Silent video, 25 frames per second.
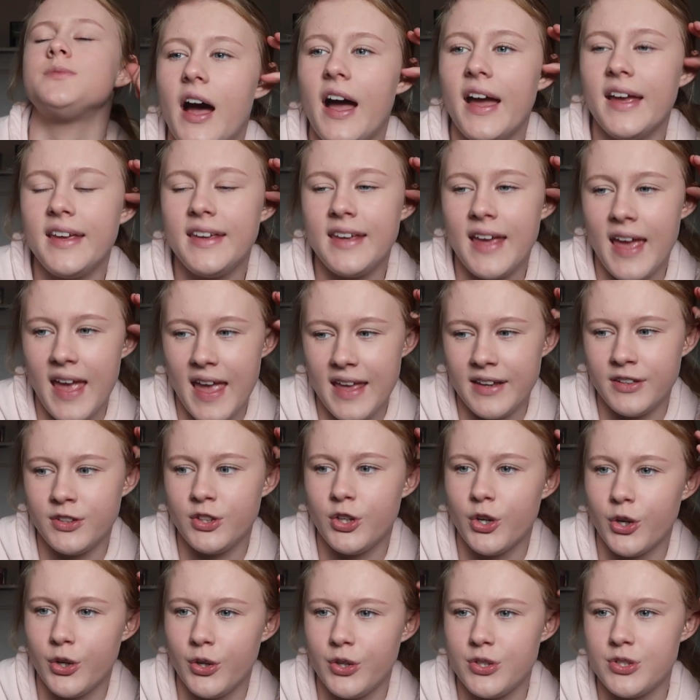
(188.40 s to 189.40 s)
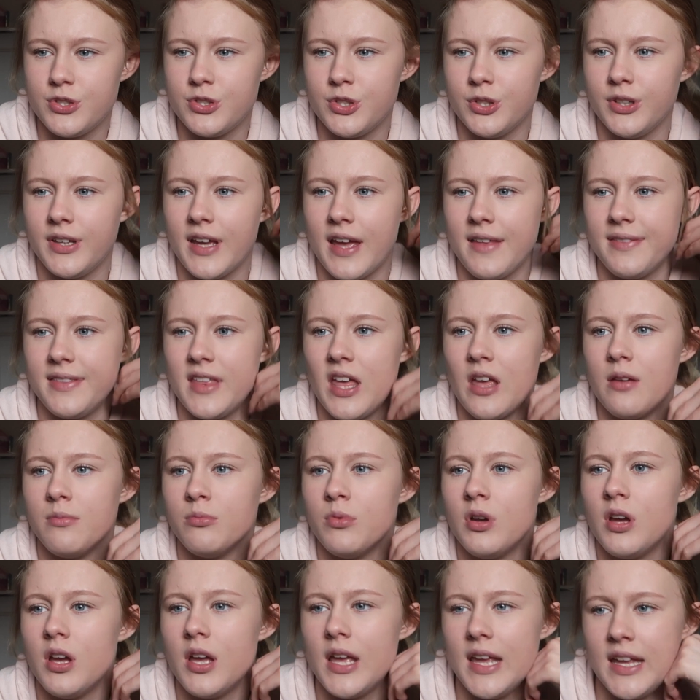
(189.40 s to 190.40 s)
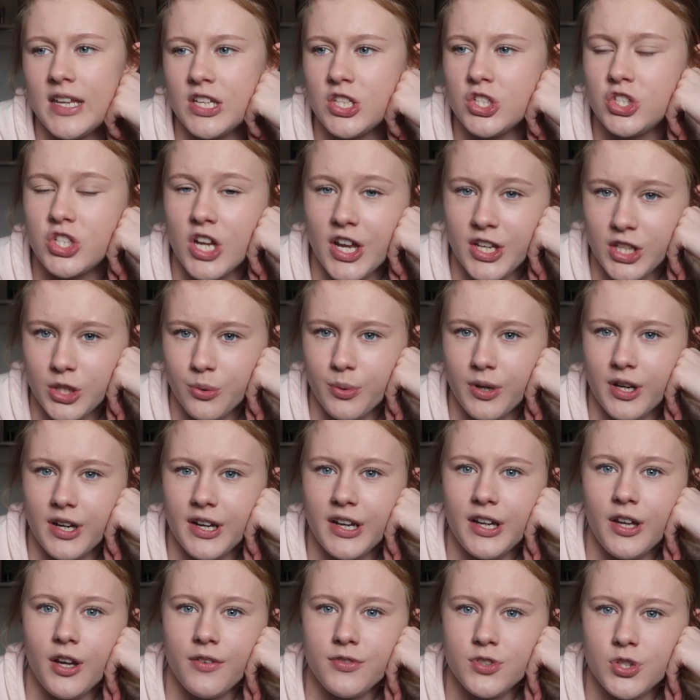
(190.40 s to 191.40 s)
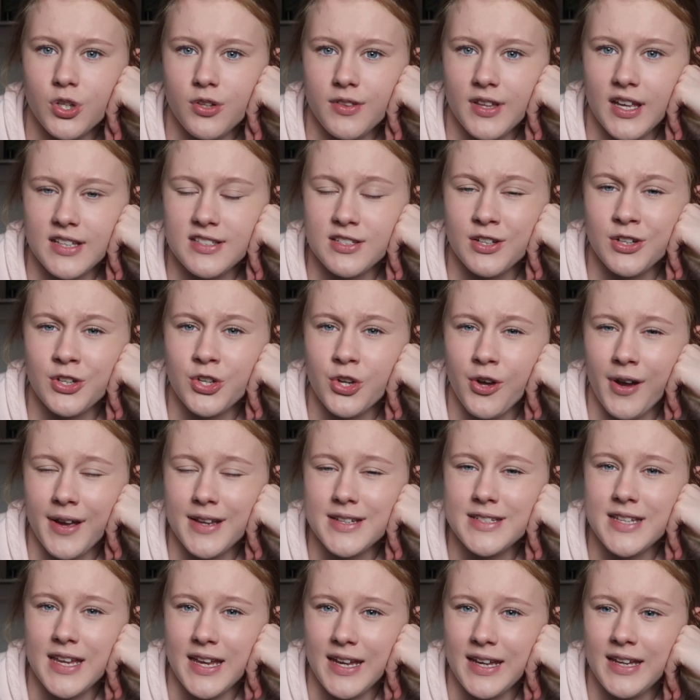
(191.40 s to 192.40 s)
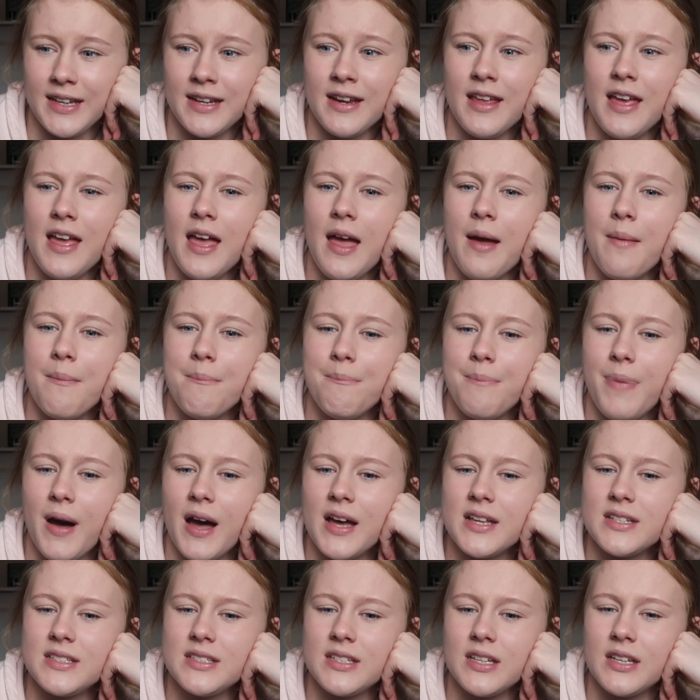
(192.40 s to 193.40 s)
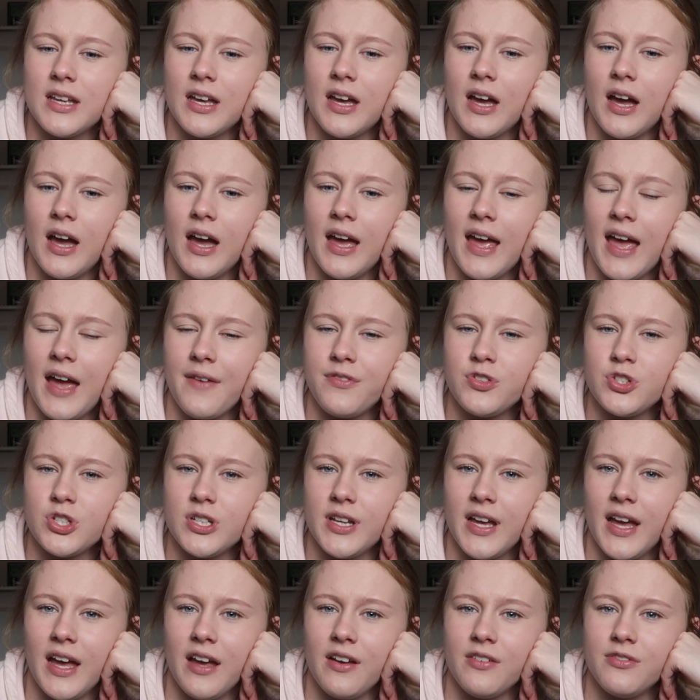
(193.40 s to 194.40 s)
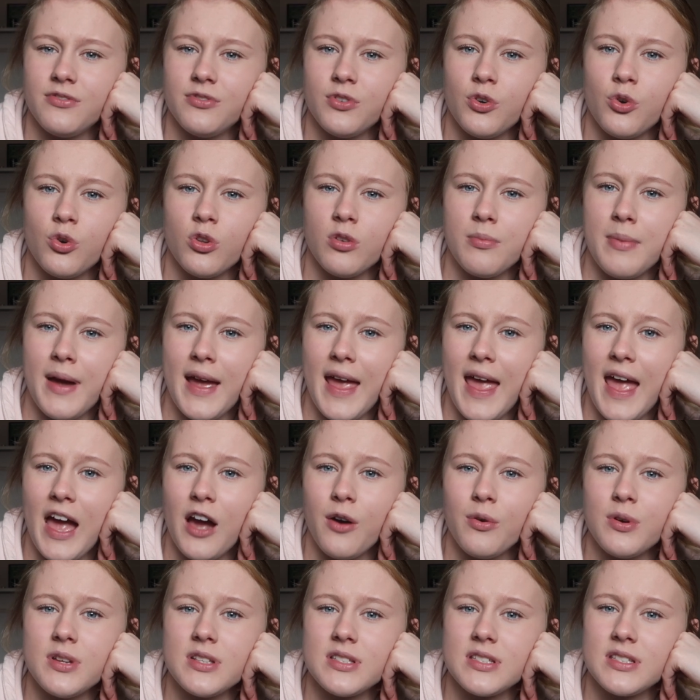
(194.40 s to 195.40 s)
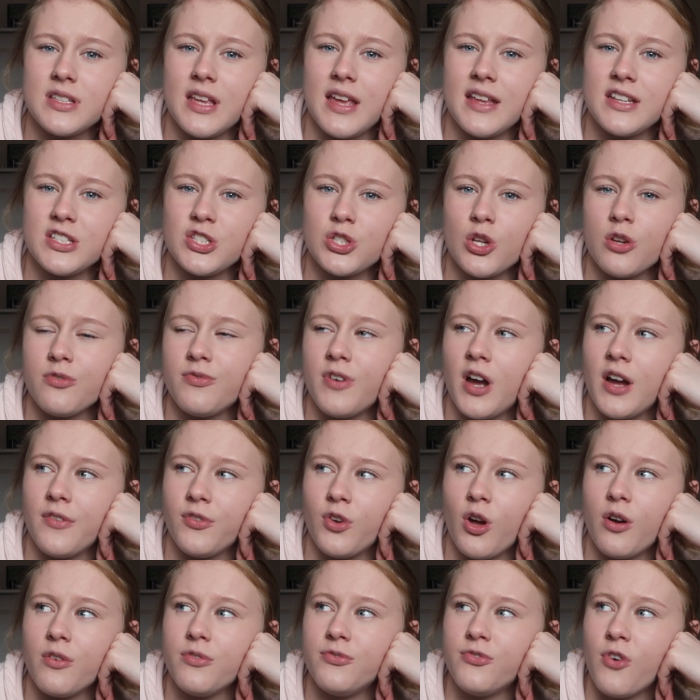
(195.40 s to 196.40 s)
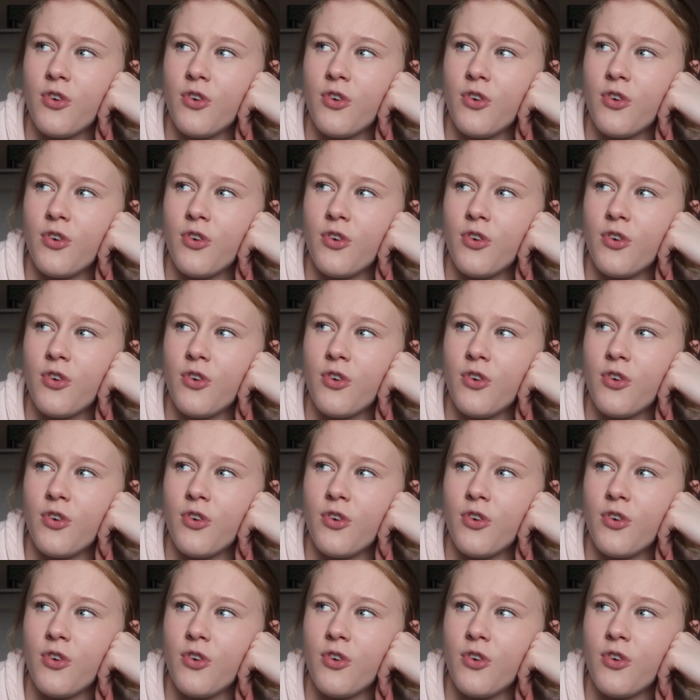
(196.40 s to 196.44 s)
I can go to get them in January of two thousand nineteen, but I have to have all my hours, and so far I've got